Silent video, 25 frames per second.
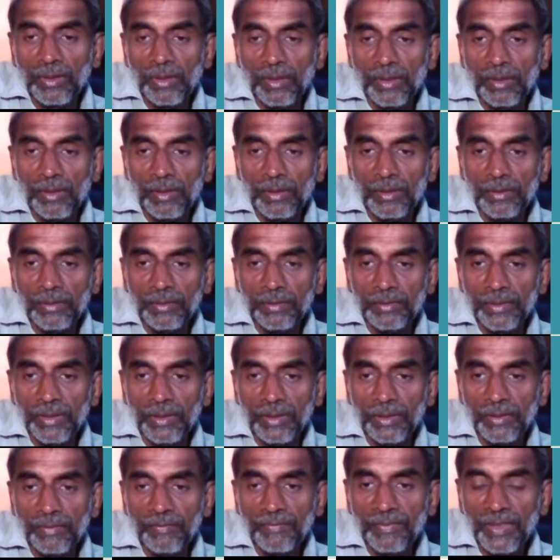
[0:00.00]

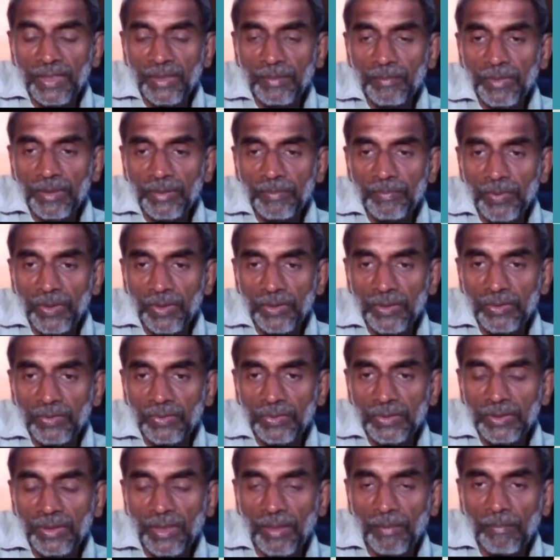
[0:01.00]
They invariably
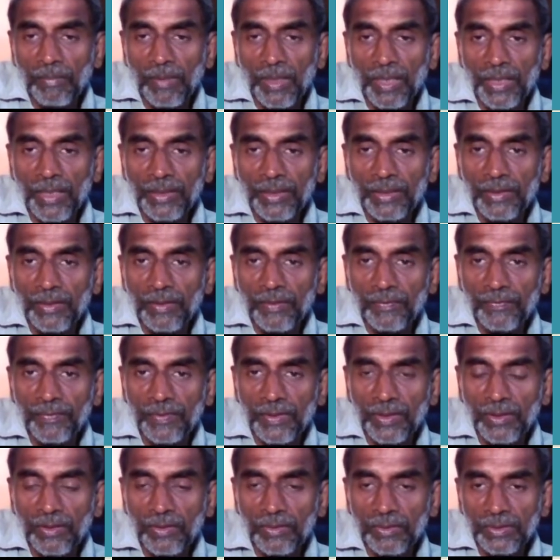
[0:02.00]
produce some kind of
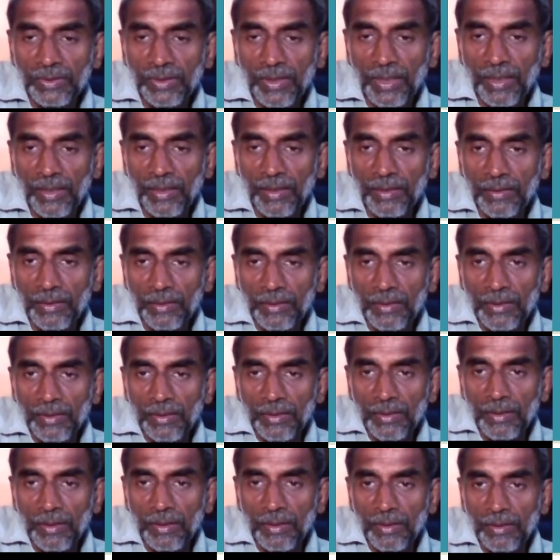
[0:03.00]

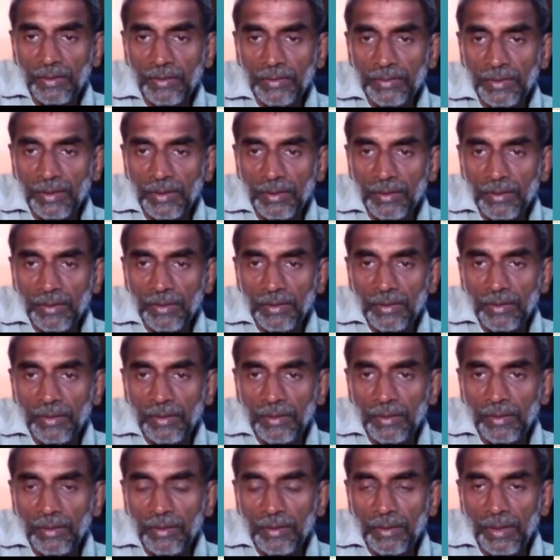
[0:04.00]
uh,
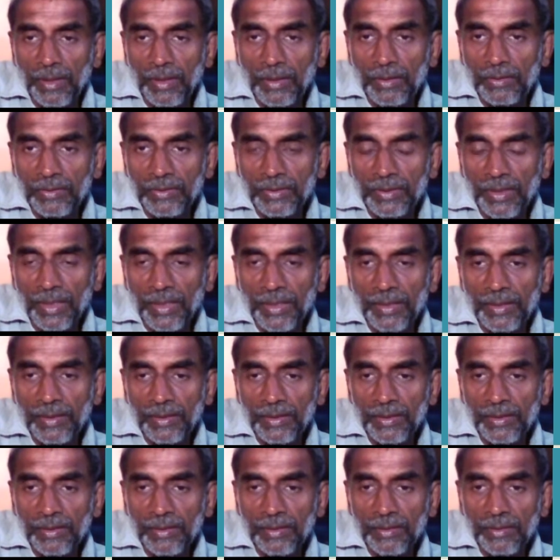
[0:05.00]

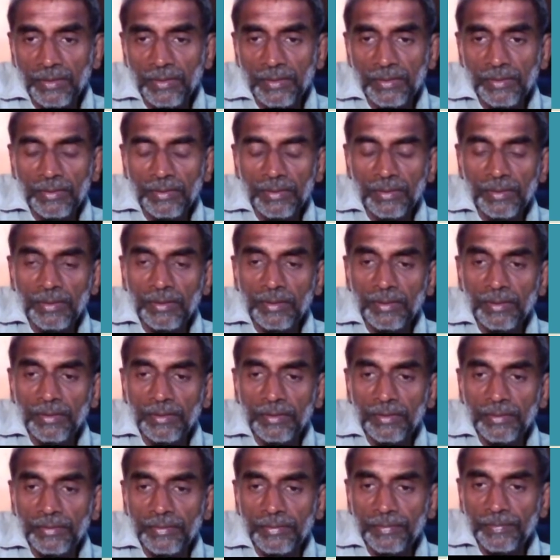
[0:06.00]
nigrostriatal uh,
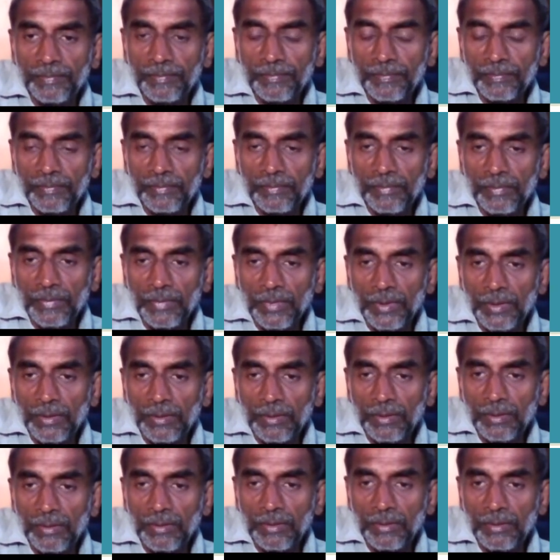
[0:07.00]

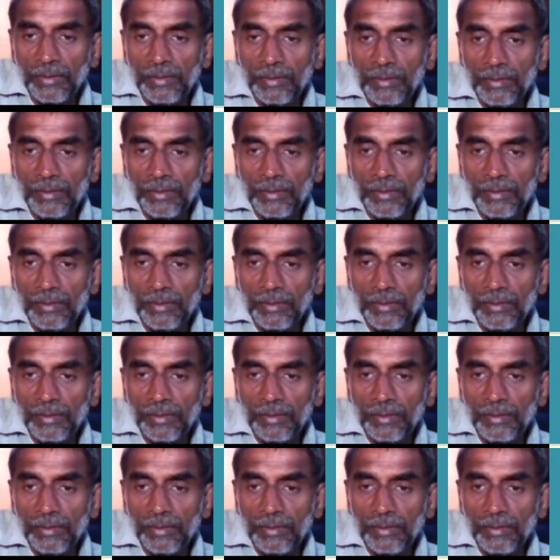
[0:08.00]
uh,